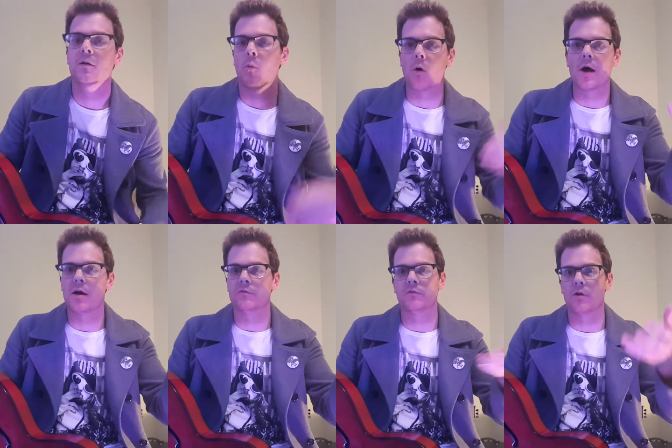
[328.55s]

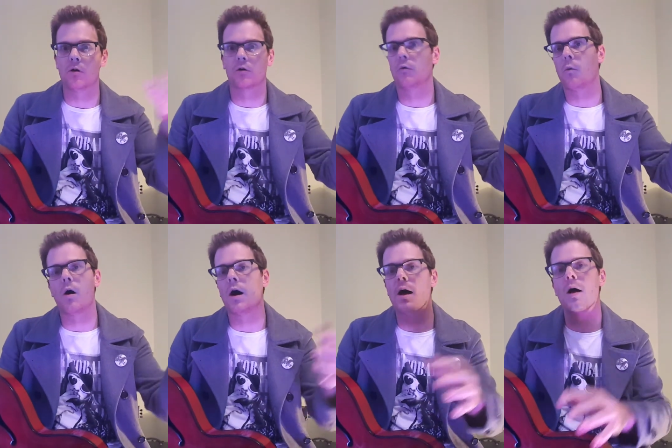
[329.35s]
I vlog or
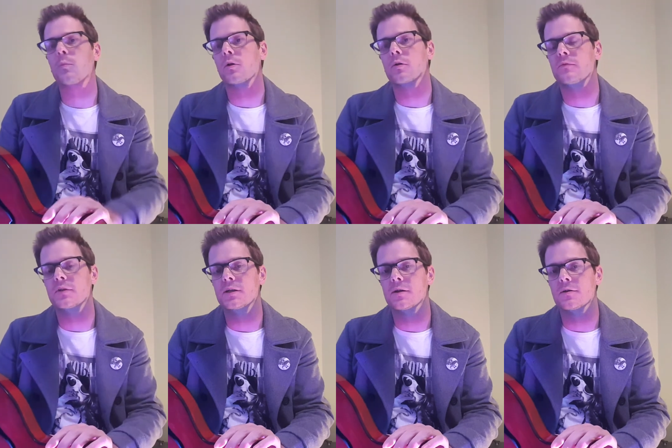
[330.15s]
why I upload
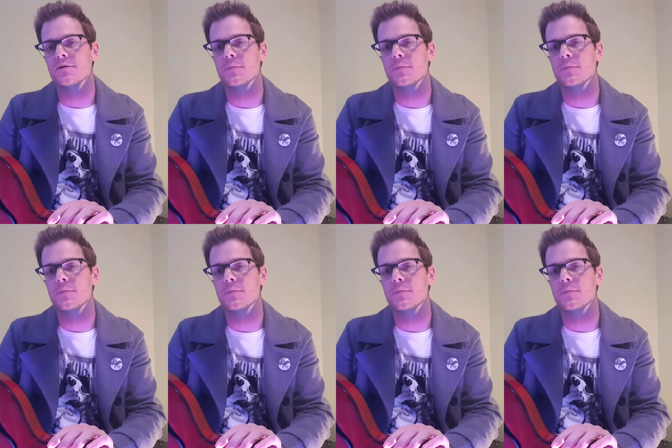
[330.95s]
videos.